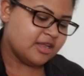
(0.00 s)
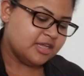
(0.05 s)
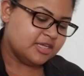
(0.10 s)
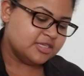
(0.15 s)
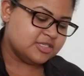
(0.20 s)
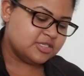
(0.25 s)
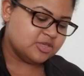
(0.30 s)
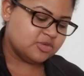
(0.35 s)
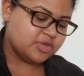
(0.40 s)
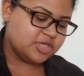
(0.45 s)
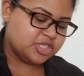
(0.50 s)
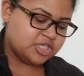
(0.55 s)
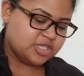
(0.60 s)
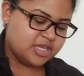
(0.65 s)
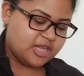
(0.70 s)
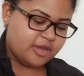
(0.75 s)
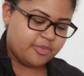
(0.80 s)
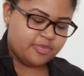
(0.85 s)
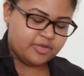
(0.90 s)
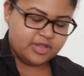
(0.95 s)
of intuition
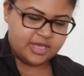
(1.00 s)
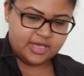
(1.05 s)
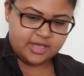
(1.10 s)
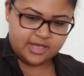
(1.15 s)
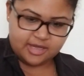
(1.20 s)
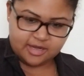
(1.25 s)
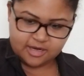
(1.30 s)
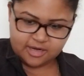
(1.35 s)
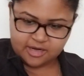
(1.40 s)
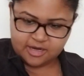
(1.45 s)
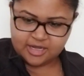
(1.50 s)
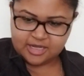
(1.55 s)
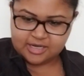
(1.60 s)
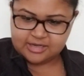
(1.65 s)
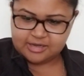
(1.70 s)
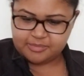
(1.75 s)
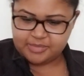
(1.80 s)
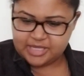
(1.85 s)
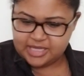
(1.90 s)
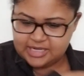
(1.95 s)
at play here,
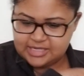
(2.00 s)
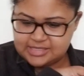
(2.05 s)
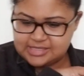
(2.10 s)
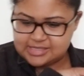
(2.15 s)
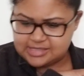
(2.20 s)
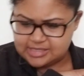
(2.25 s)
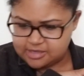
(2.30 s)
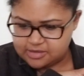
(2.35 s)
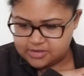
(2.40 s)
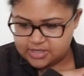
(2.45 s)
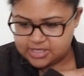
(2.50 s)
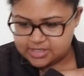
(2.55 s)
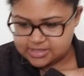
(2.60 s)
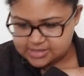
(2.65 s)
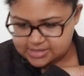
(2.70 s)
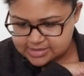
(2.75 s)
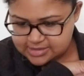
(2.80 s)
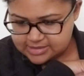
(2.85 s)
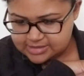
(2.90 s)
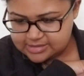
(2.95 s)
and I'm getting
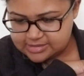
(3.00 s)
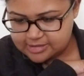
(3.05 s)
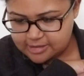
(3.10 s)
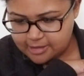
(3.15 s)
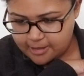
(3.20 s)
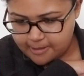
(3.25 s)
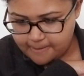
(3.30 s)
secrets.